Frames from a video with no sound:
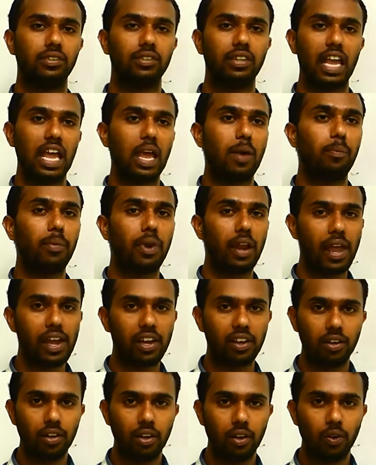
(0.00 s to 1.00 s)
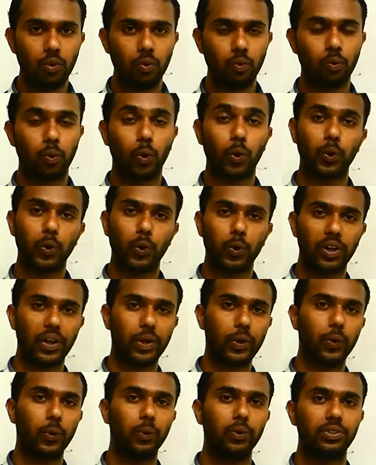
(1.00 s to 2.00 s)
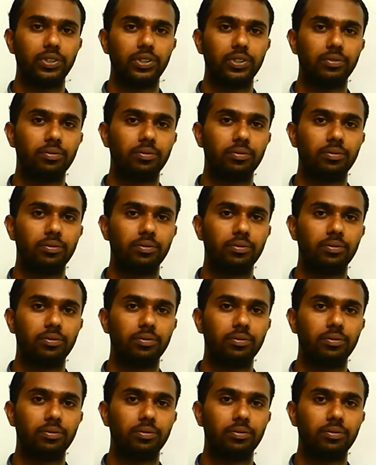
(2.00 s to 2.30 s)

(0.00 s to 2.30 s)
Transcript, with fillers: same like photodiodes.